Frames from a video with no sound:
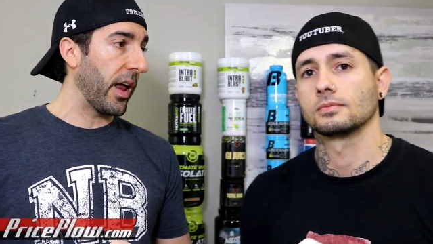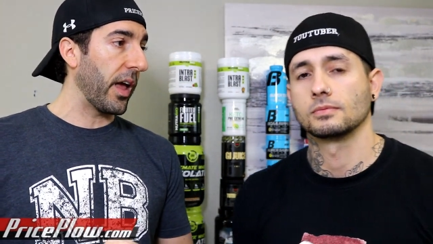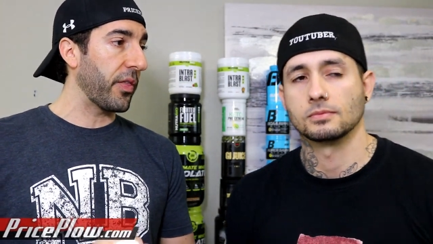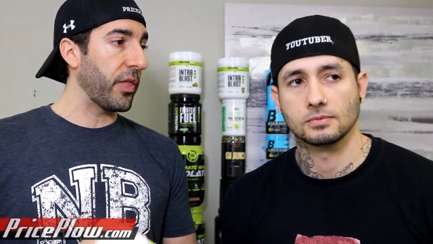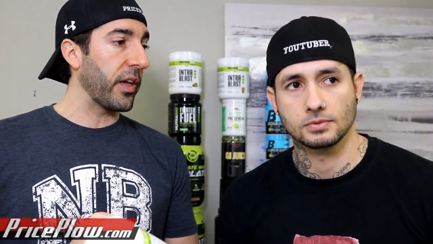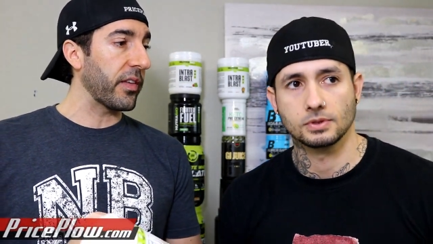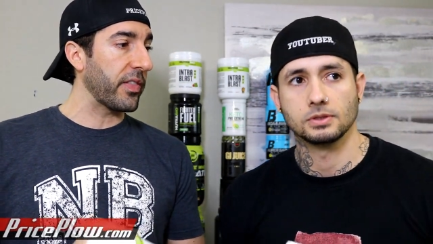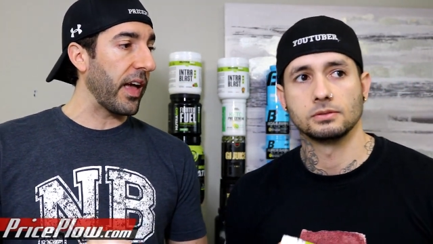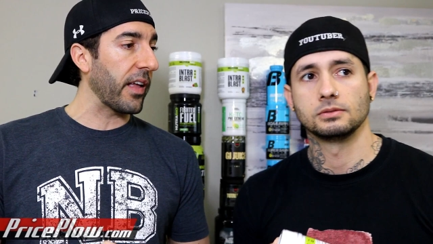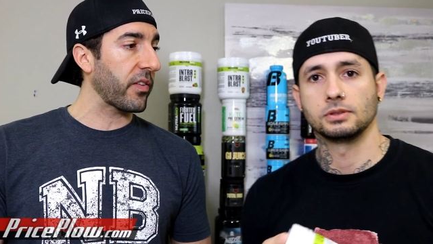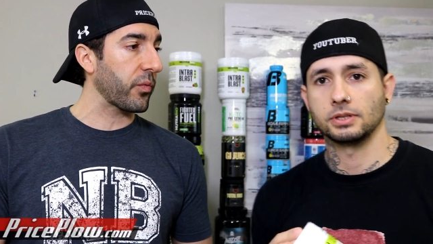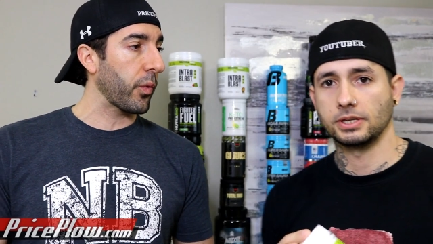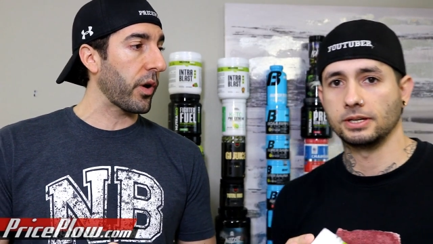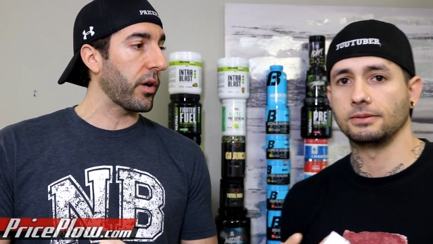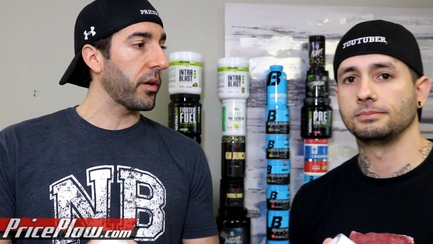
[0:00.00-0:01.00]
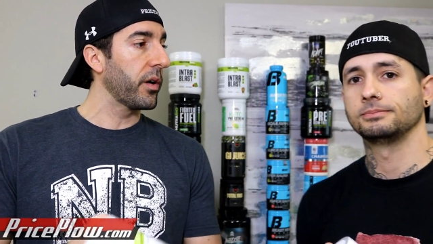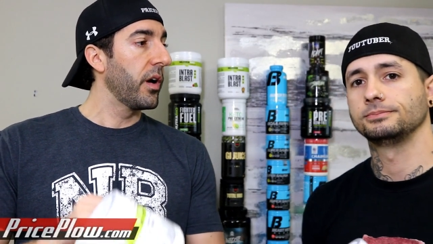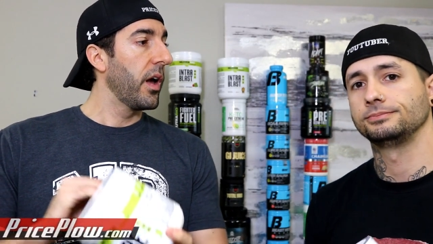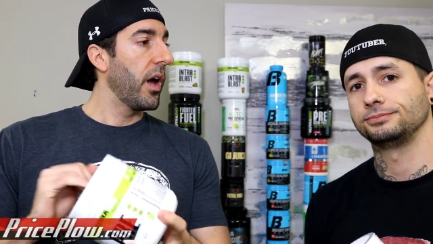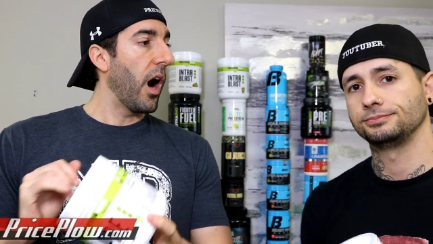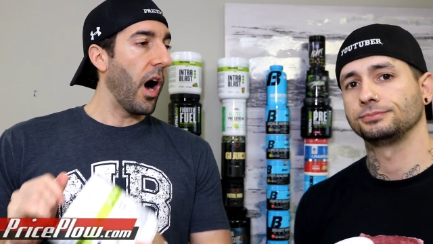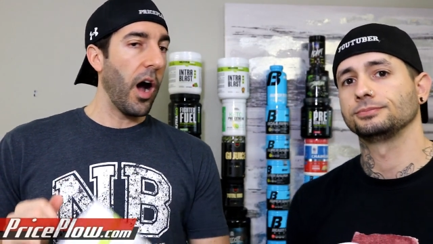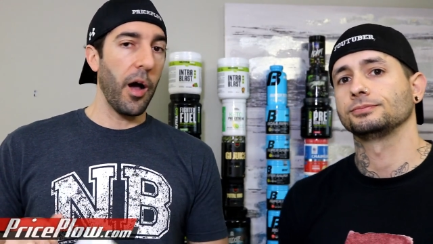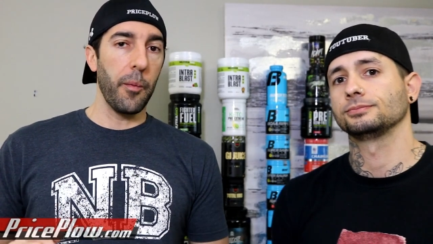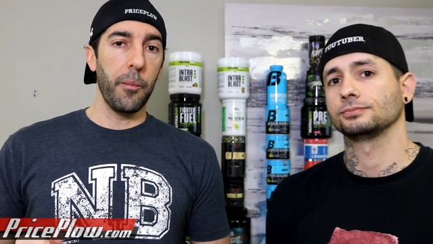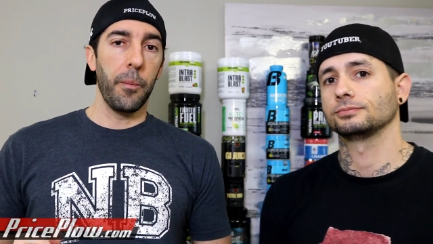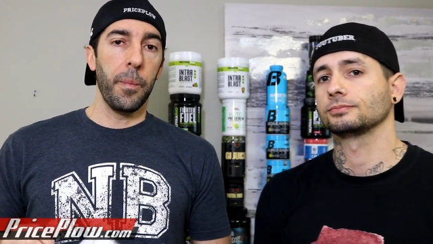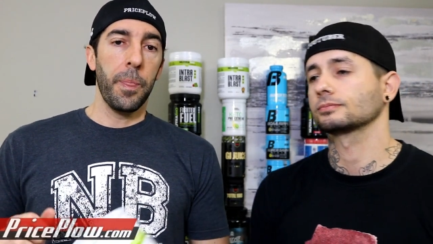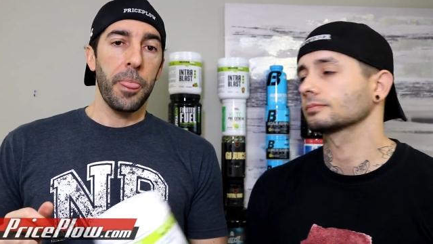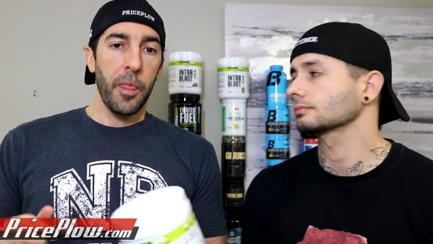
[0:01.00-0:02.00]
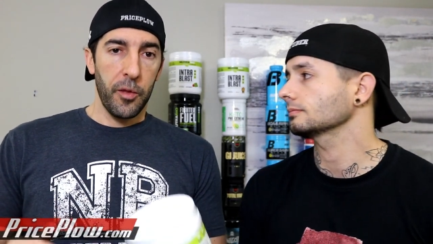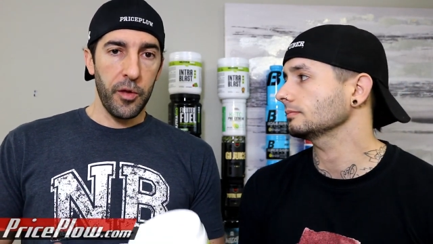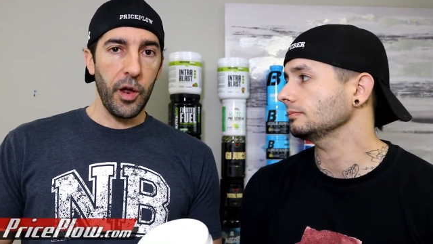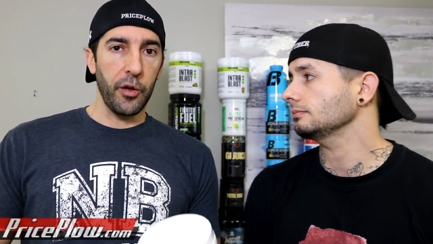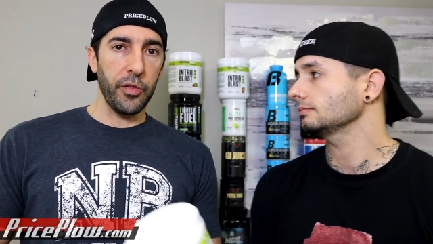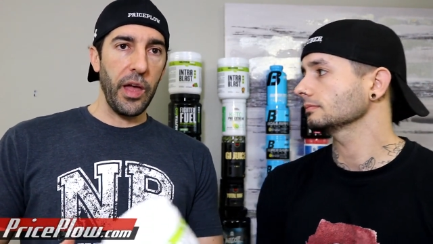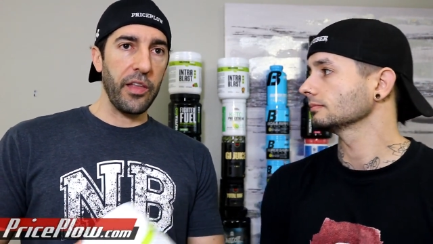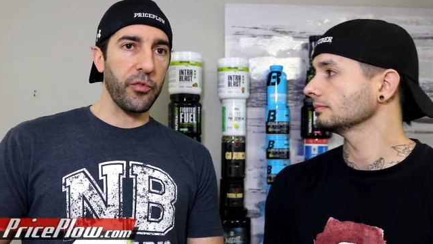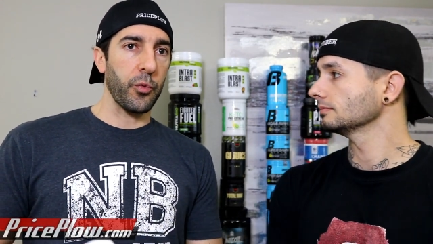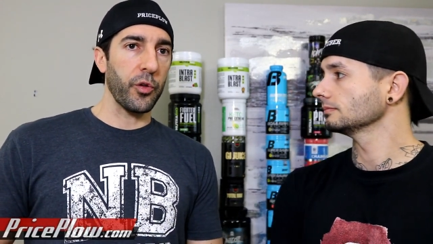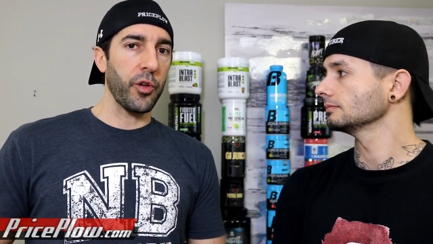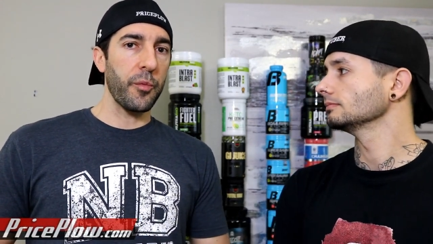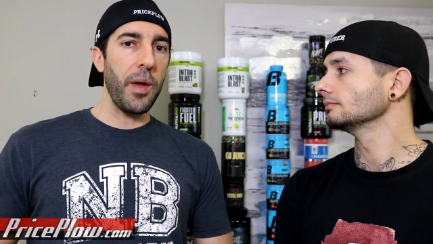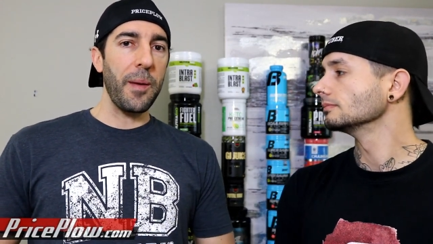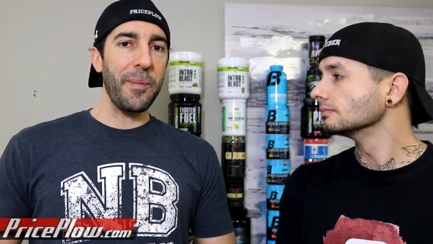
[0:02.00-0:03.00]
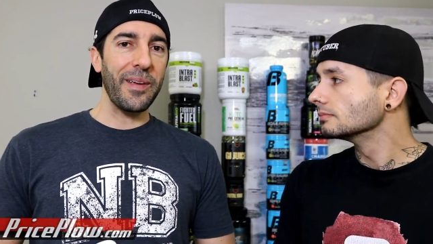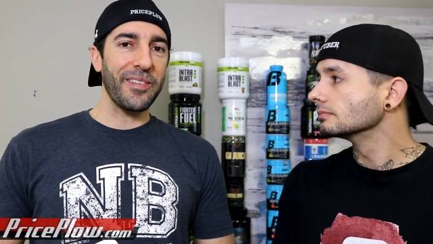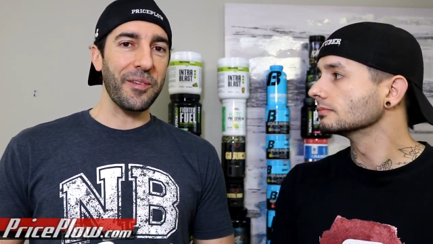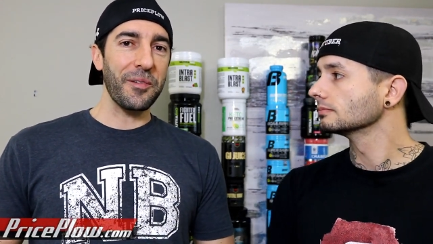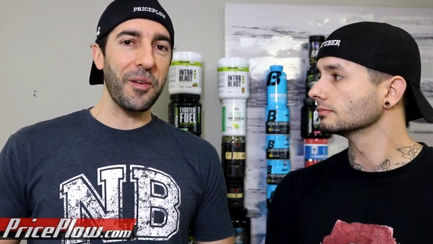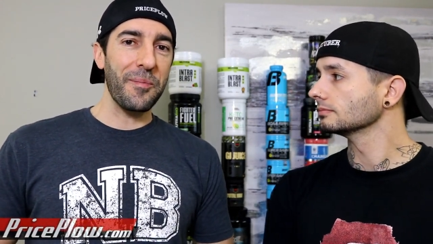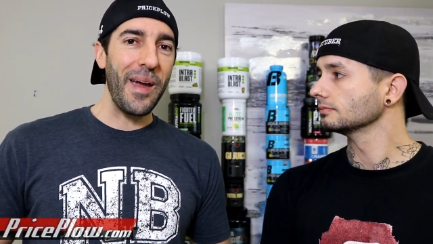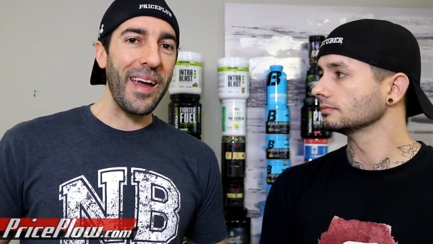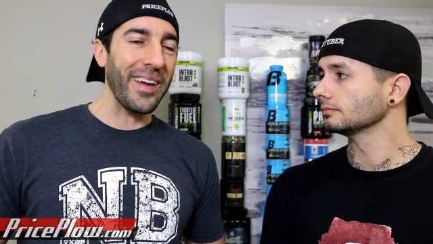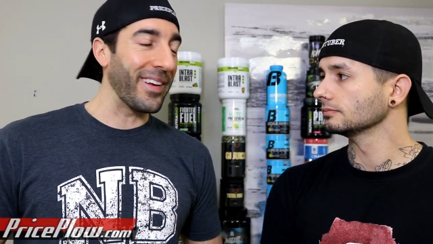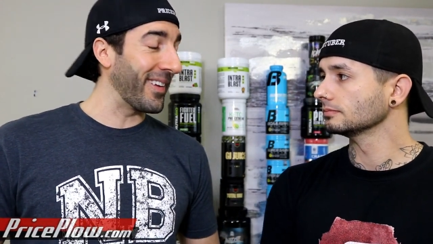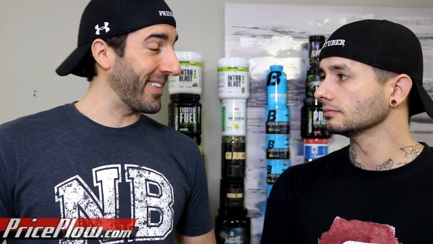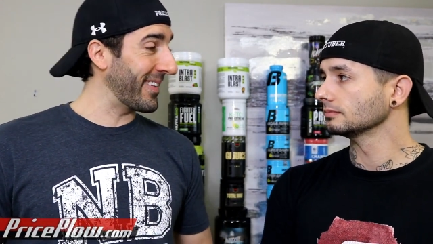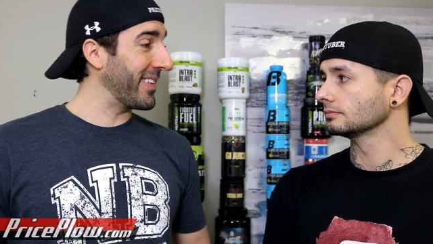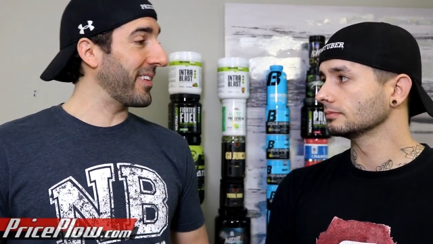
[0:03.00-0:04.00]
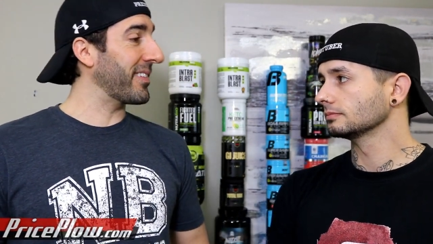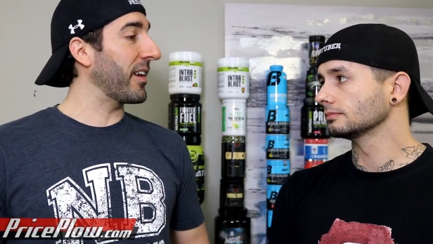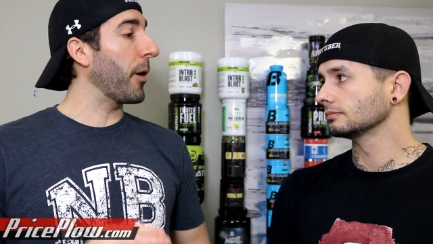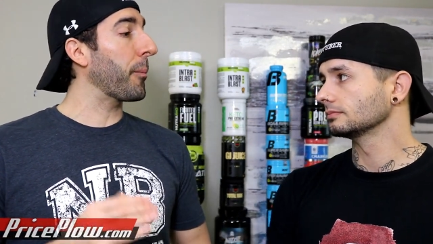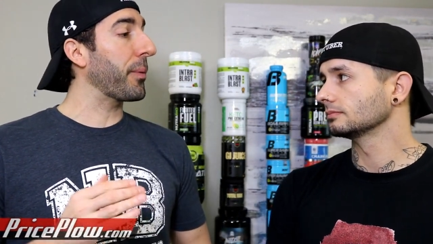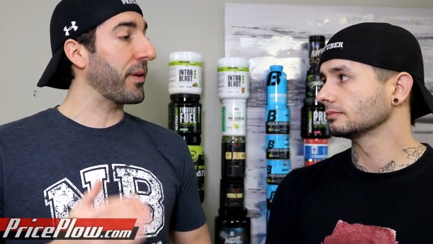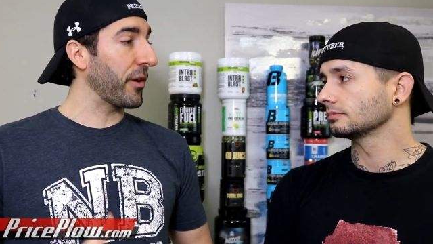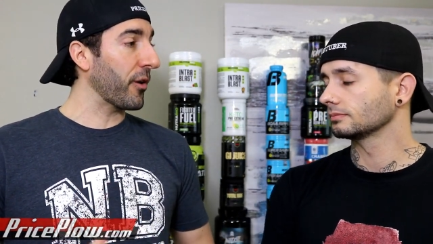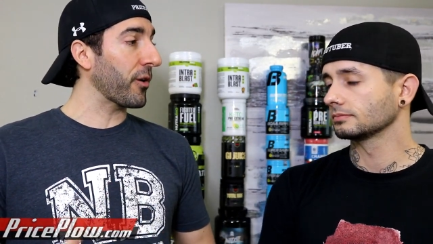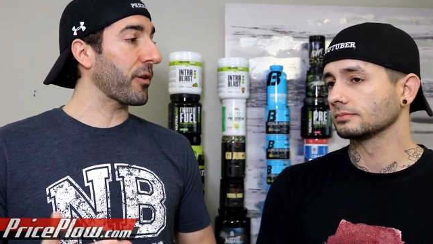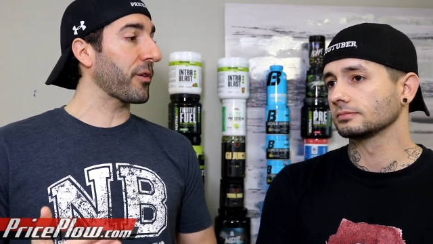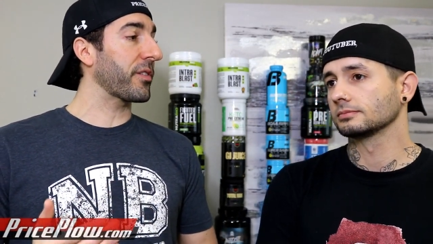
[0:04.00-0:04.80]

Speaker 1: I think that's where. Yeah um, you know, that's where there may be some debate. You know, this isn't a pure